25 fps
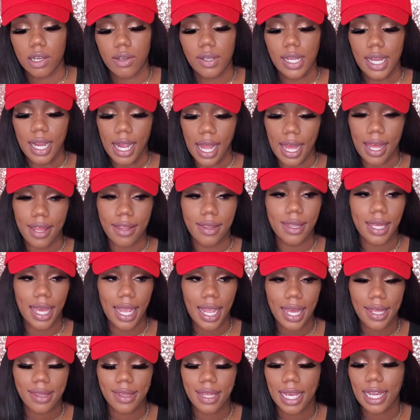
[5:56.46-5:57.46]
yeah,
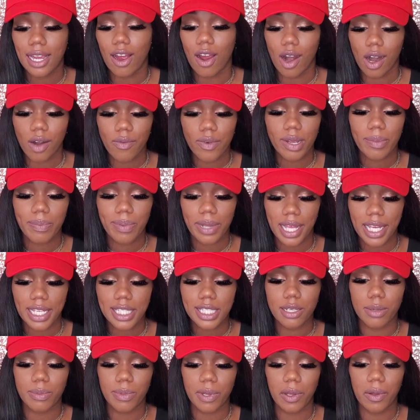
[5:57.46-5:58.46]
they are
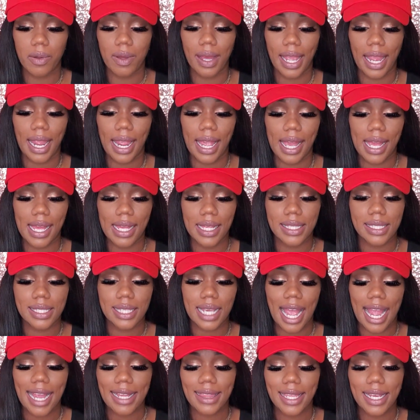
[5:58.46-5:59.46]
replaceable, and
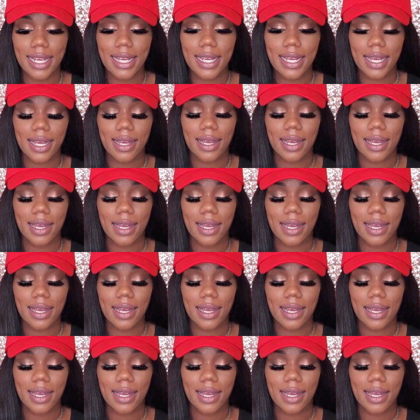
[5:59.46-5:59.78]
I think